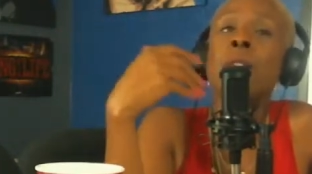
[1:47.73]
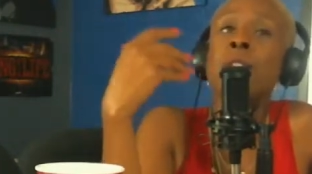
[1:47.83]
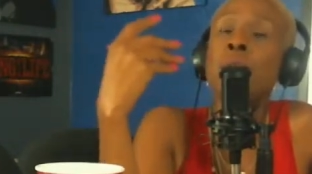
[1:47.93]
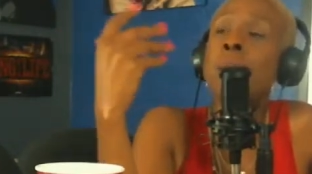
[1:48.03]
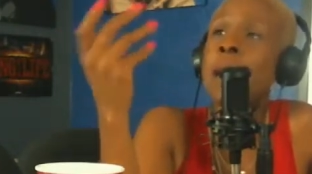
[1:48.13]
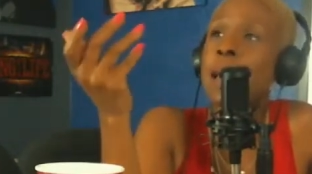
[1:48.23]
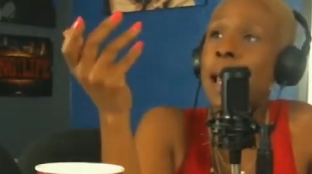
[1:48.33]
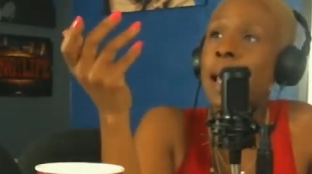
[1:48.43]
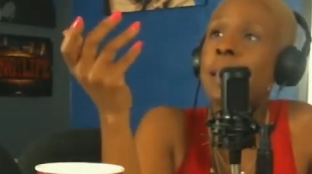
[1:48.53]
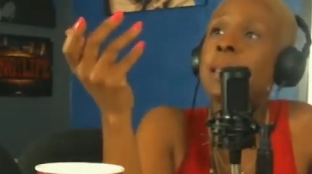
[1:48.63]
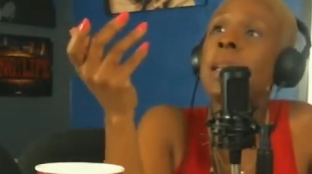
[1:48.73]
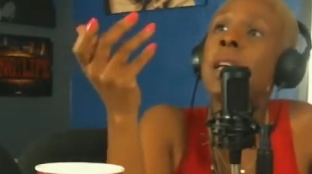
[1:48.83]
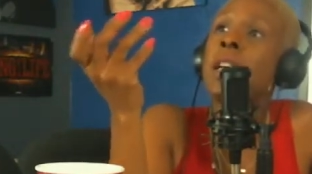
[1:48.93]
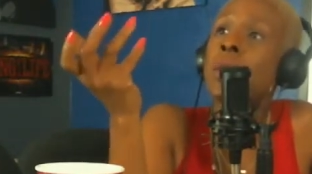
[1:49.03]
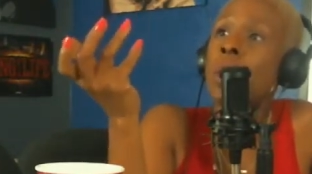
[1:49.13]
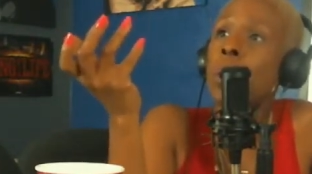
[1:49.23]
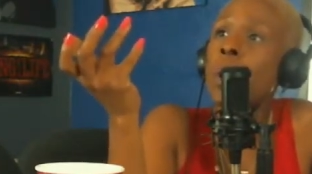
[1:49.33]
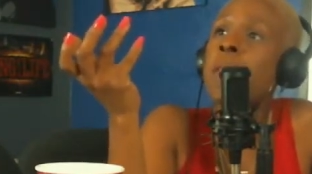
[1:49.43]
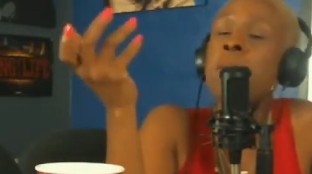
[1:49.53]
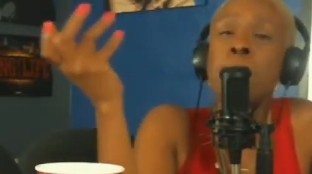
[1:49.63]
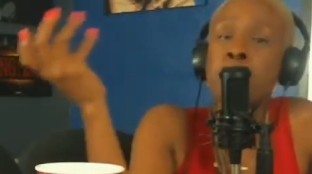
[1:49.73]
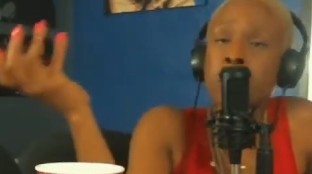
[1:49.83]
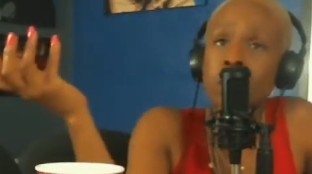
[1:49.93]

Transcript: how to medicate, you know, with